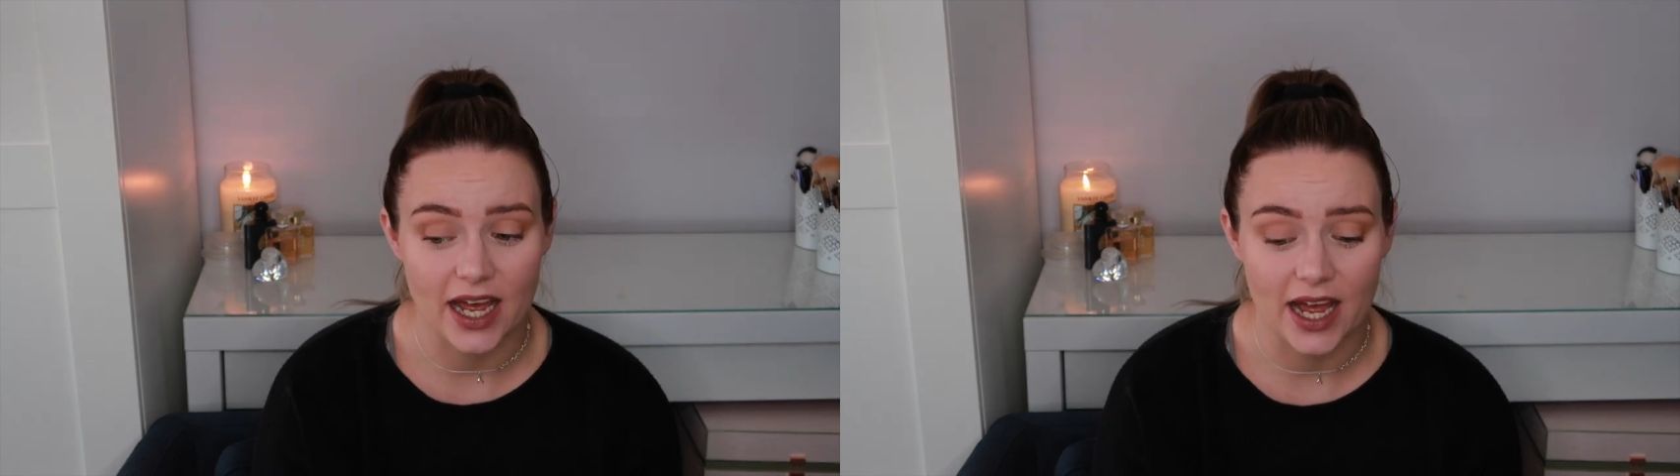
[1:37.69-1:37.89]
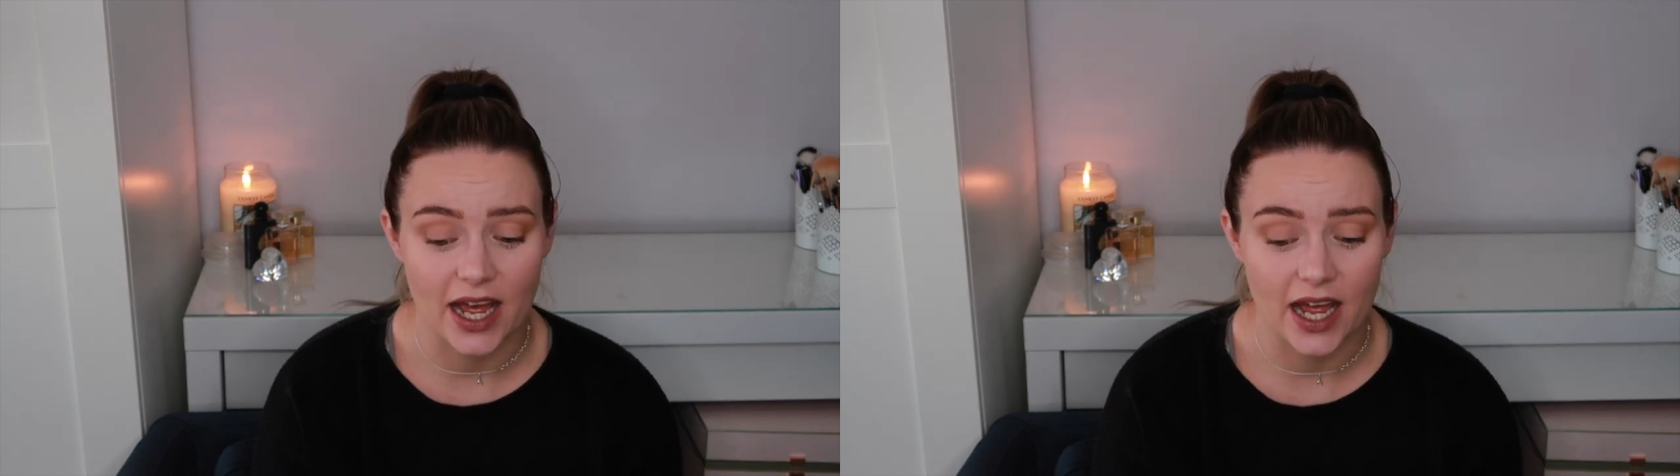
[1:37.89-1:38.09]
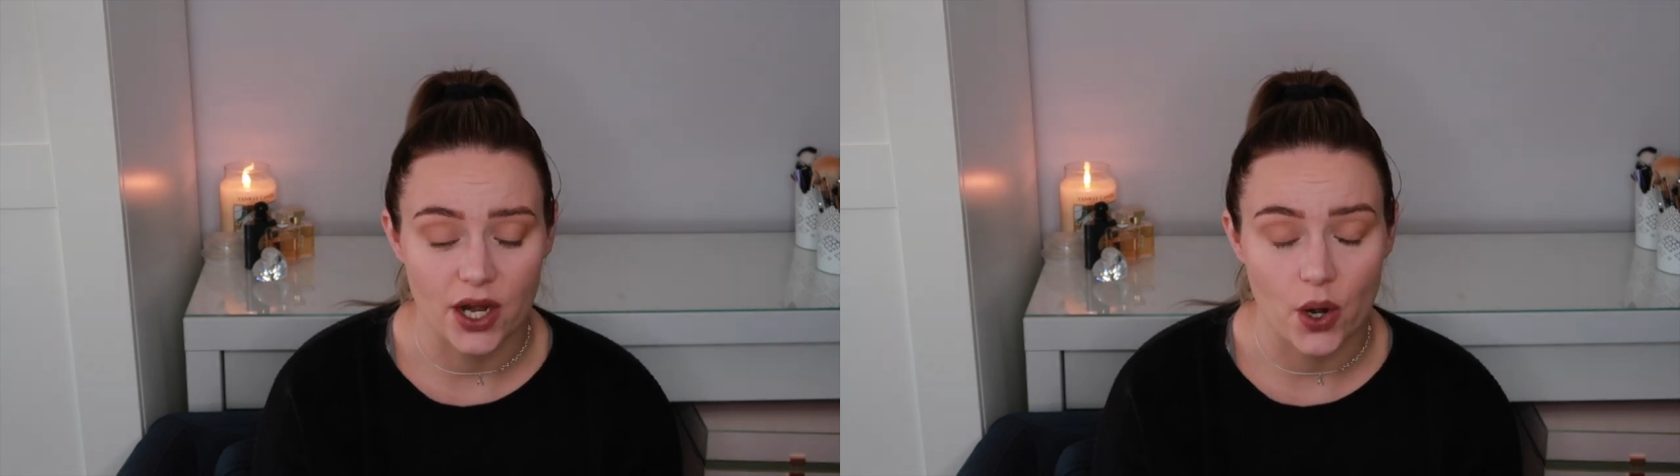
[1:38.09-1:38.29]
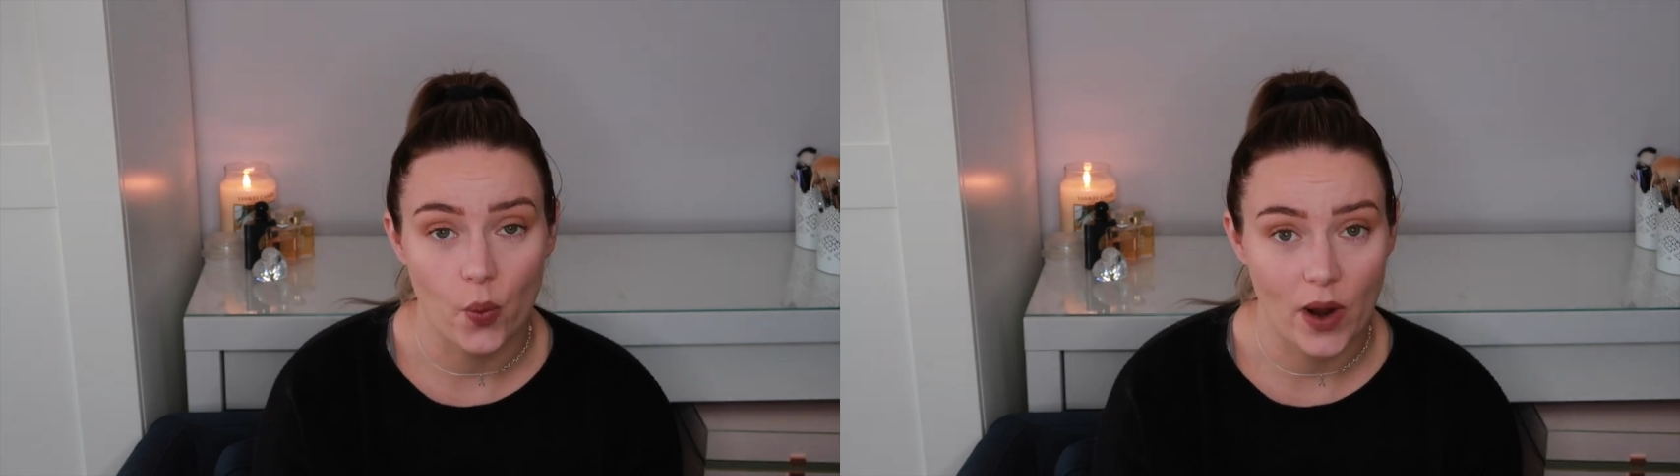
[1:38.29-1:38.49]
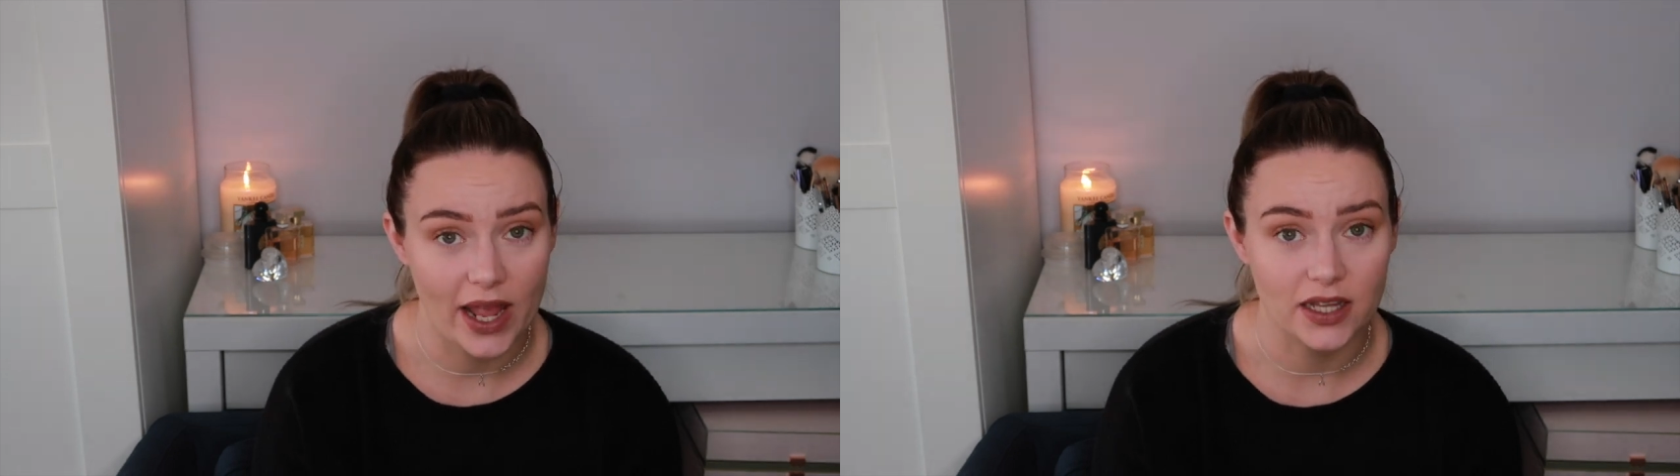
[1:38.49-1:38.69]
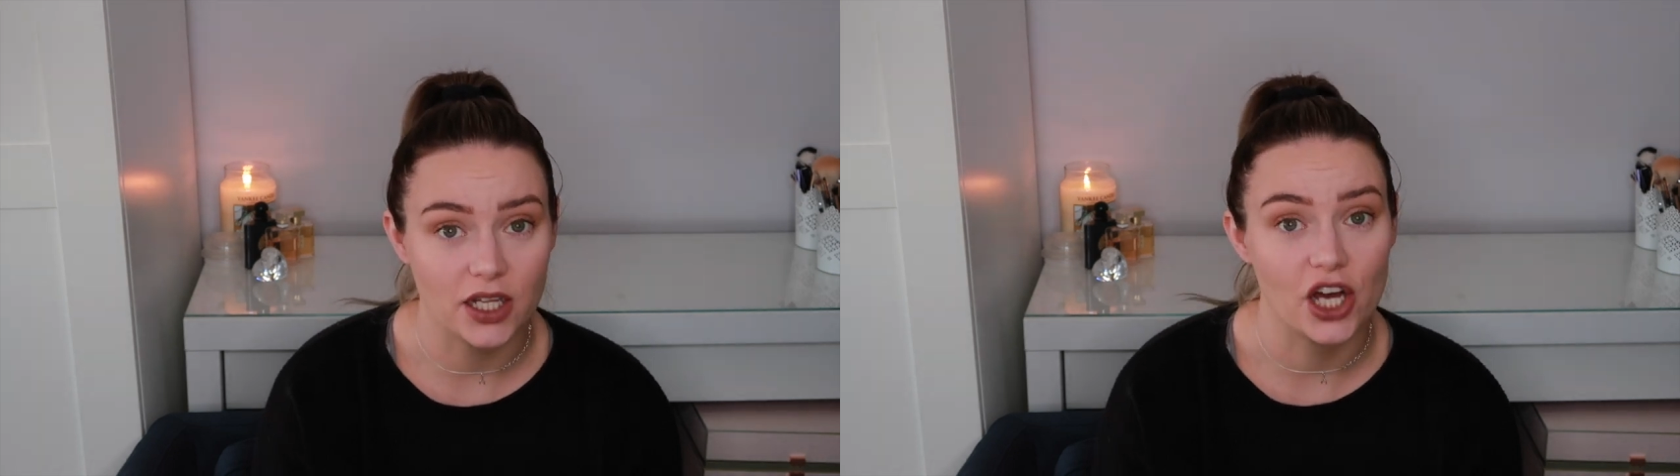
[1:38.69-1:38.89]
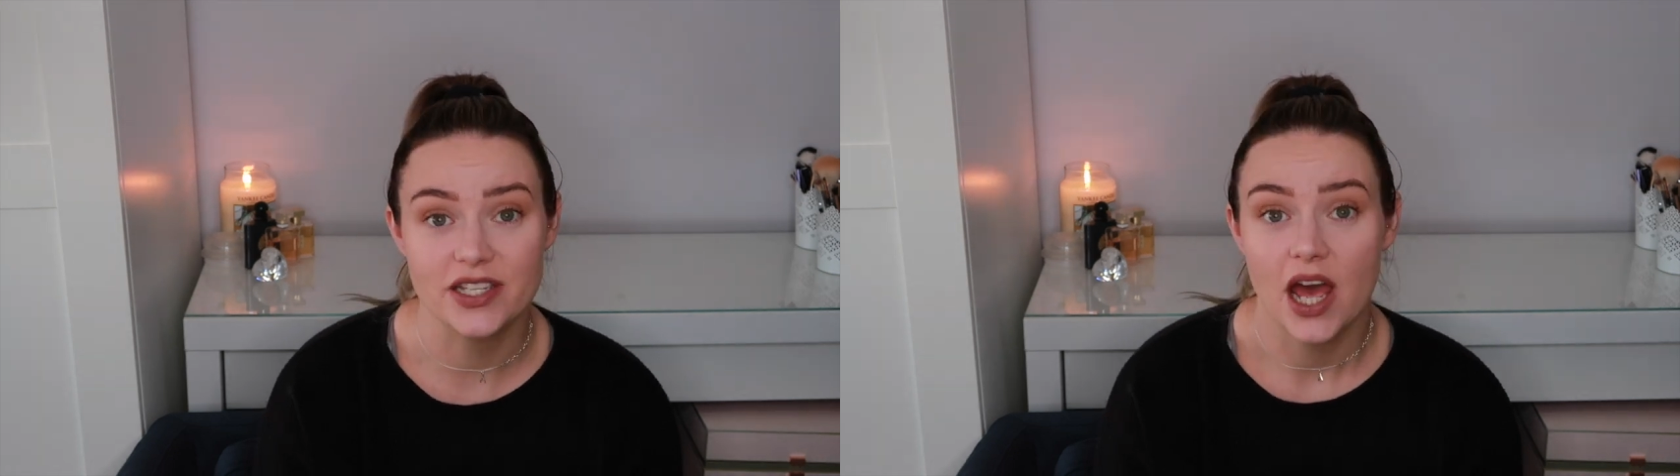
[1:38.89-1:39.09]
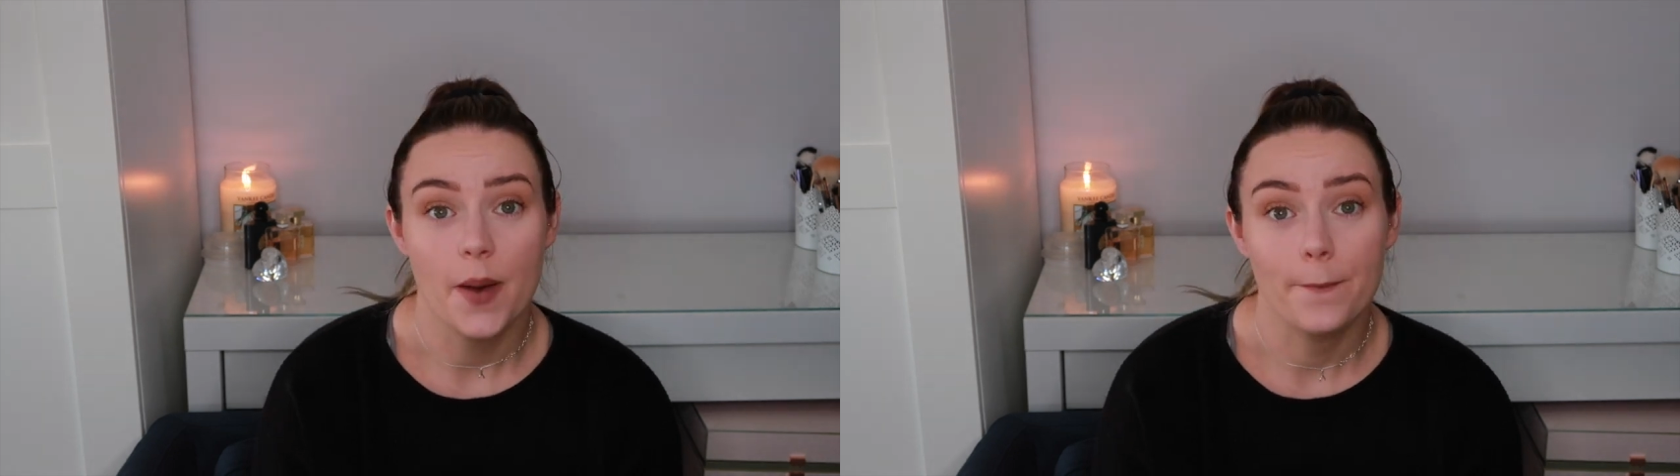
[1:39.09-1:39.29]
and weight loss,